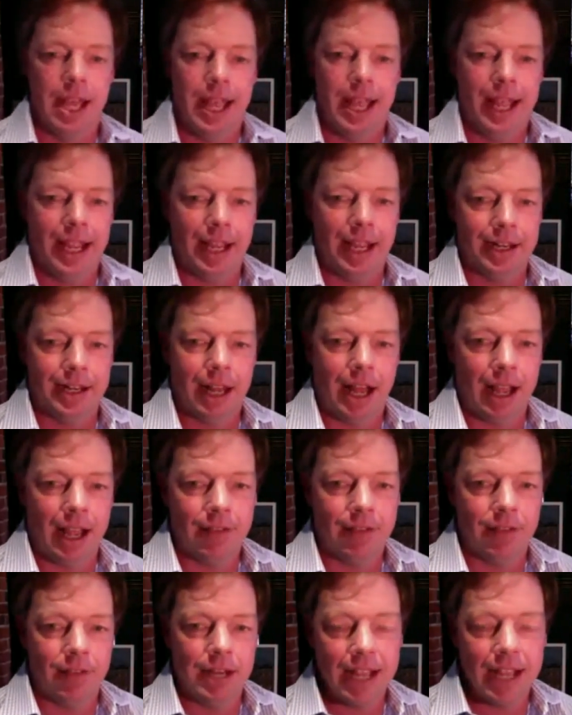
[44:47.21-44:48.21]
And I
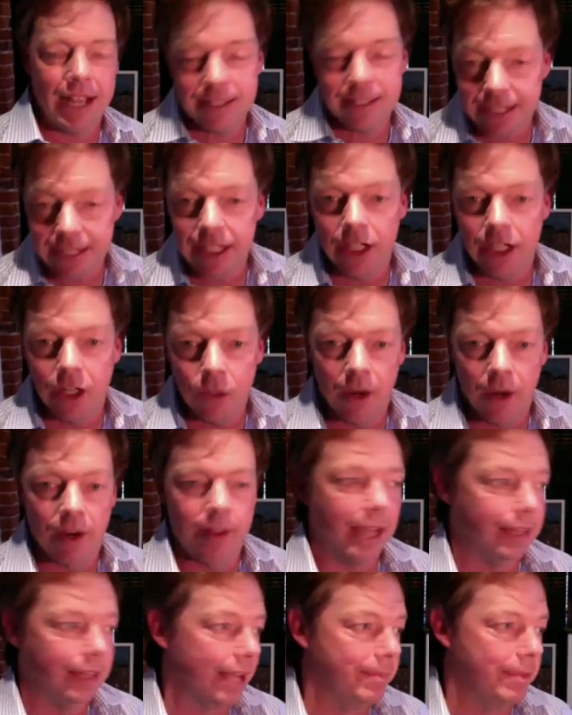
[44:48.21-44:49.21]
have a nice deal where
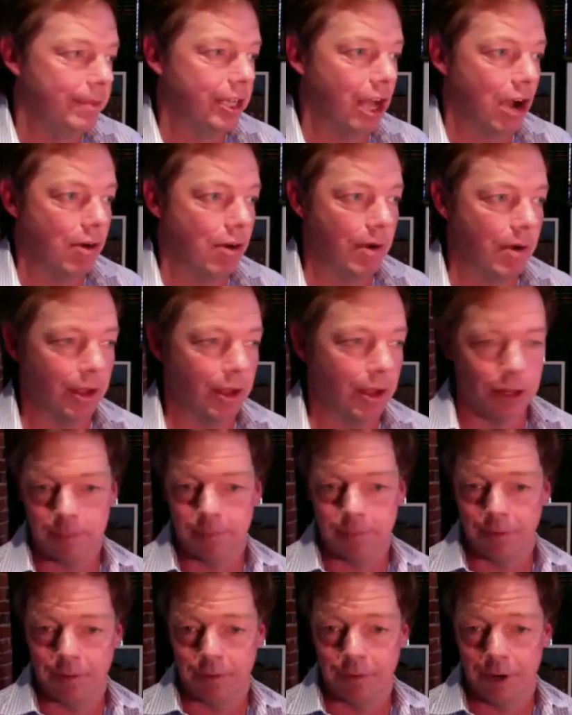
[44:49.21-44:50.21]
they let me go on the trip
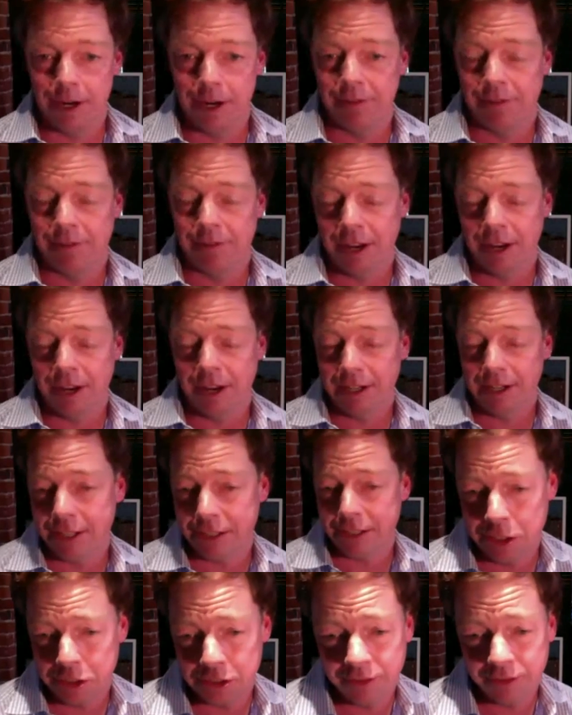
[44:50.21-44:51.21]
for free if I take some
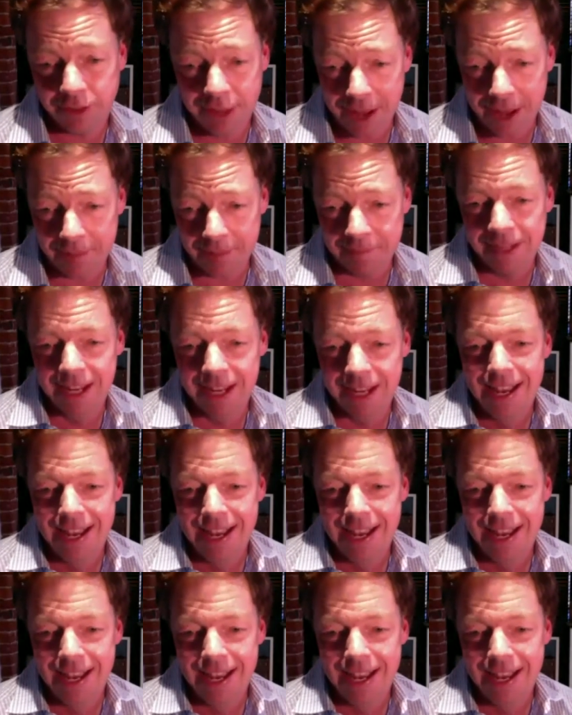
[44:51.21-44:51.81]
pictures for them.